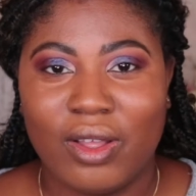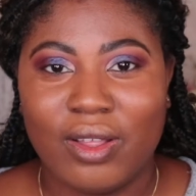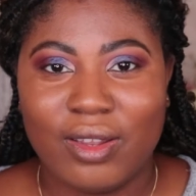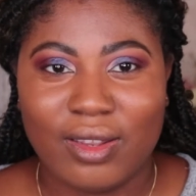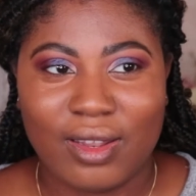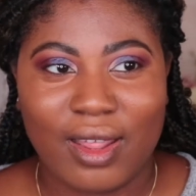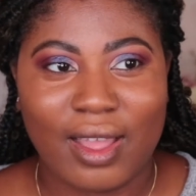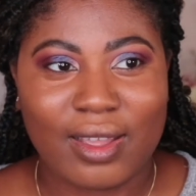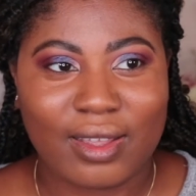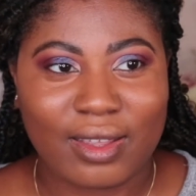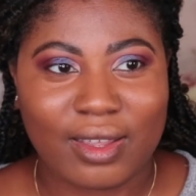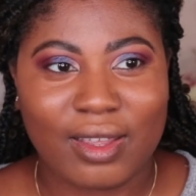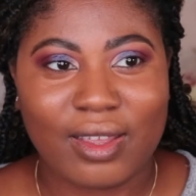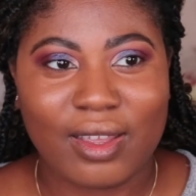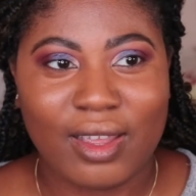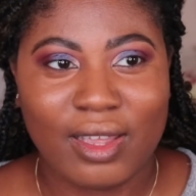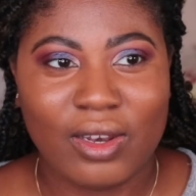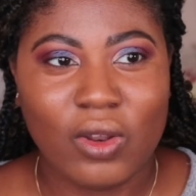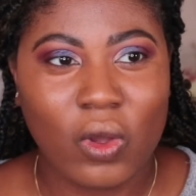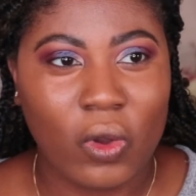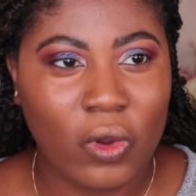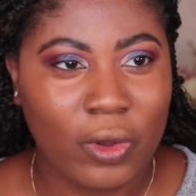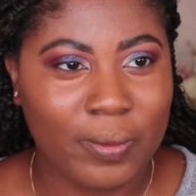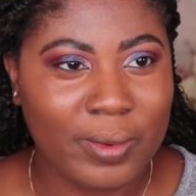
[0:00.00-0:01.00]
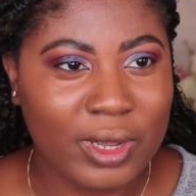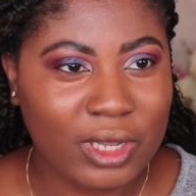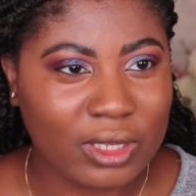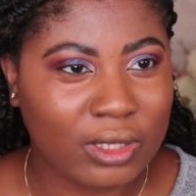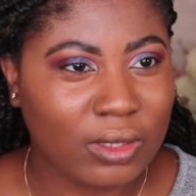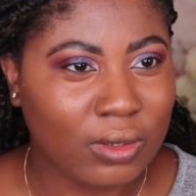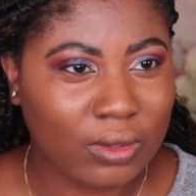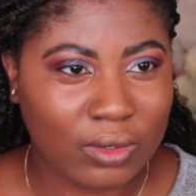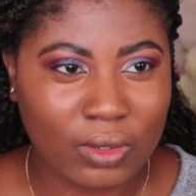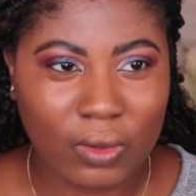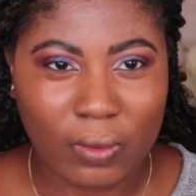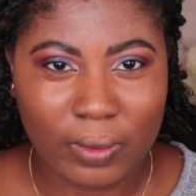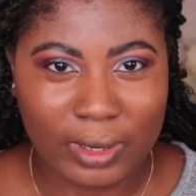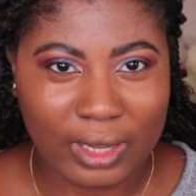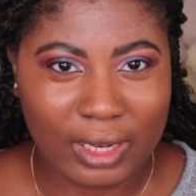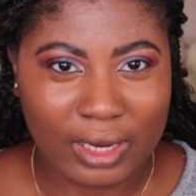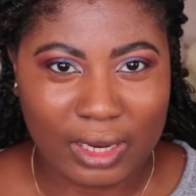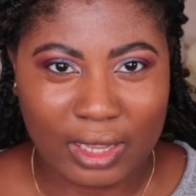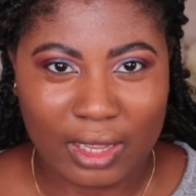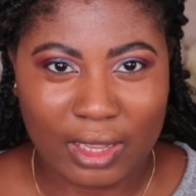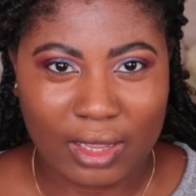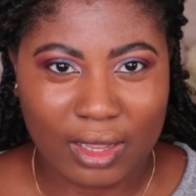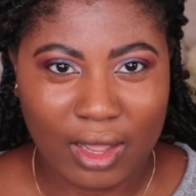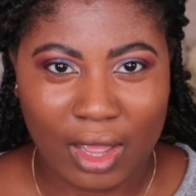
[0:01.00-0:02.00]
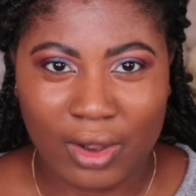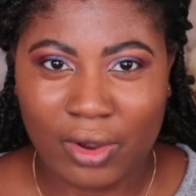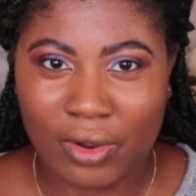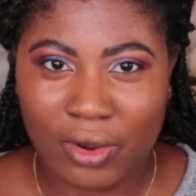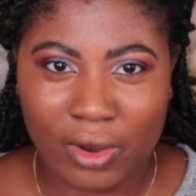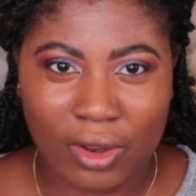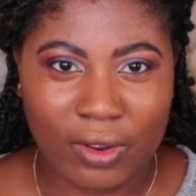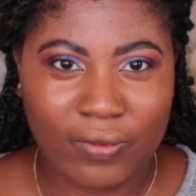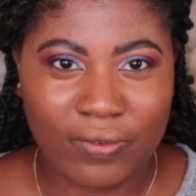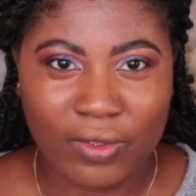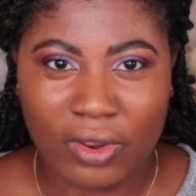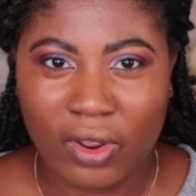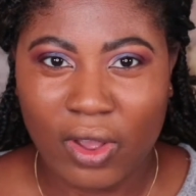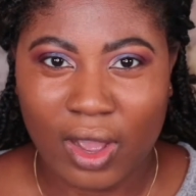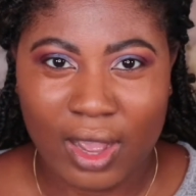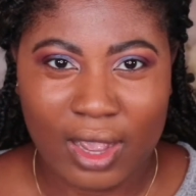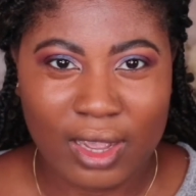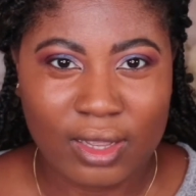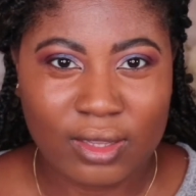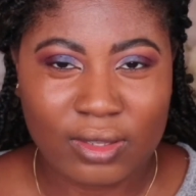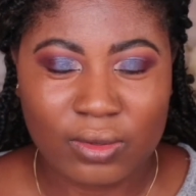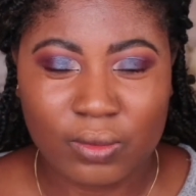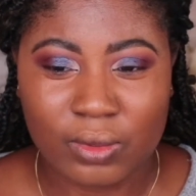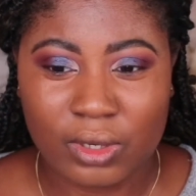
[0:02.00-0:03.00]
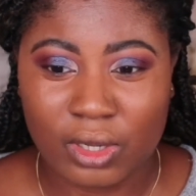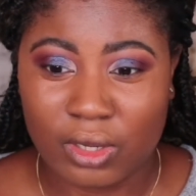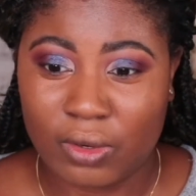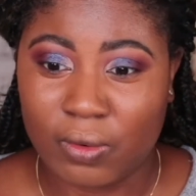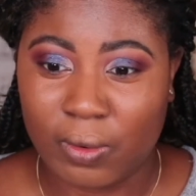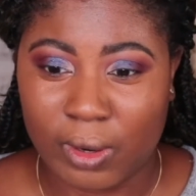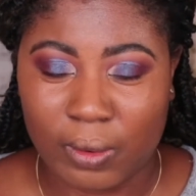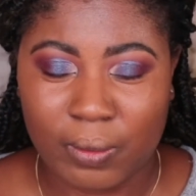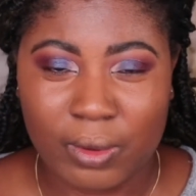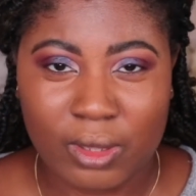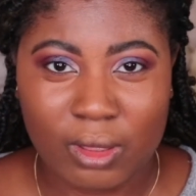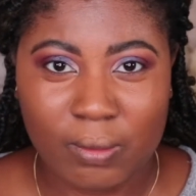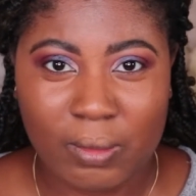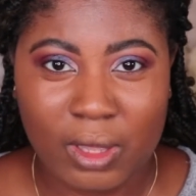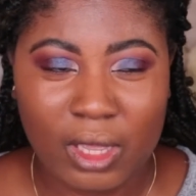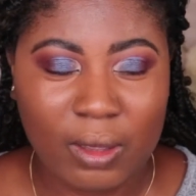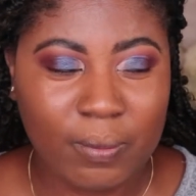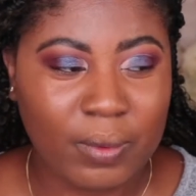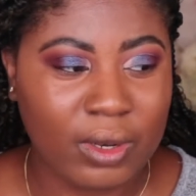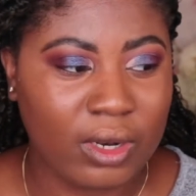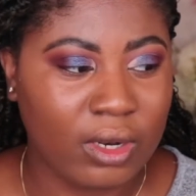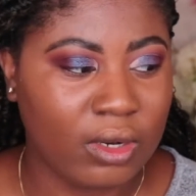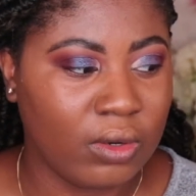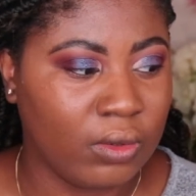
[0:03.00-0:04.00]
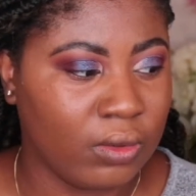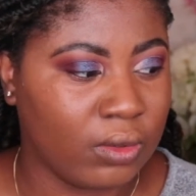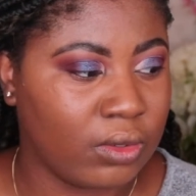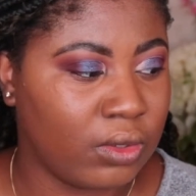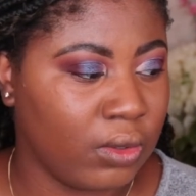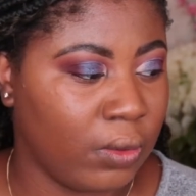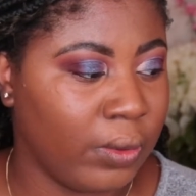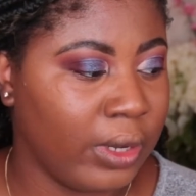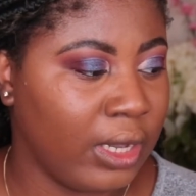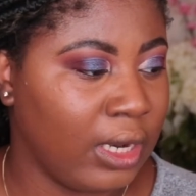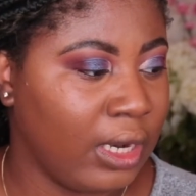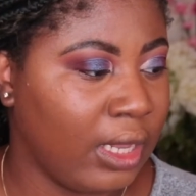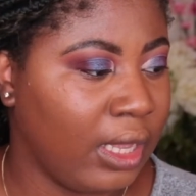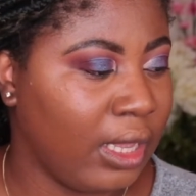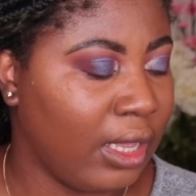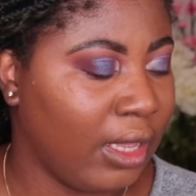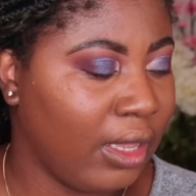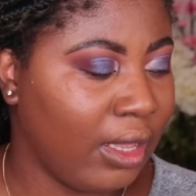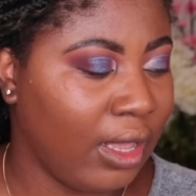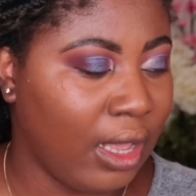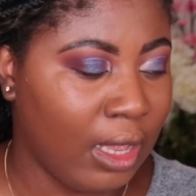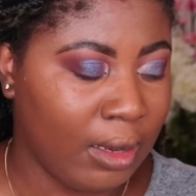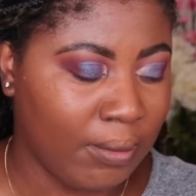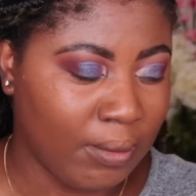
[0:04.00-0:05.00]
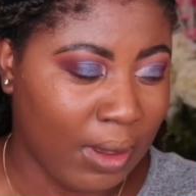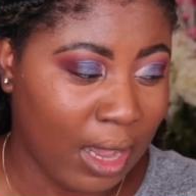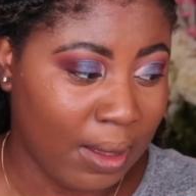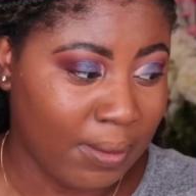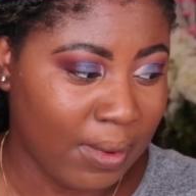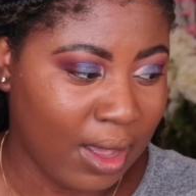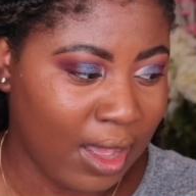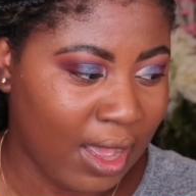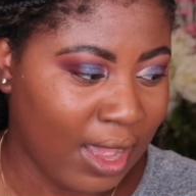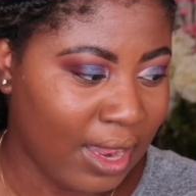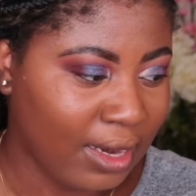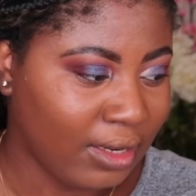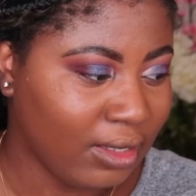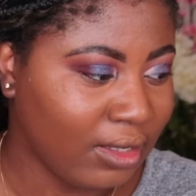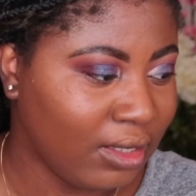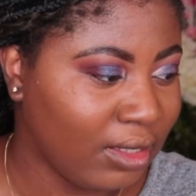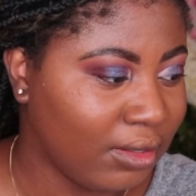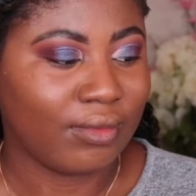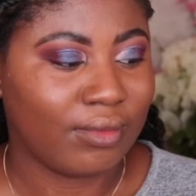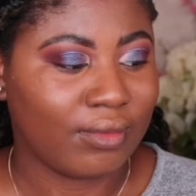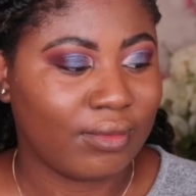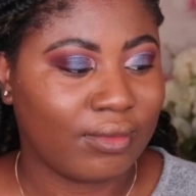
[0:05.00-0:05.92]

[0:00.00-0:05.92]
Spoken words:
like, it almost looks oily. I don't know if you guys would agree with me, but it looks oily in my mind.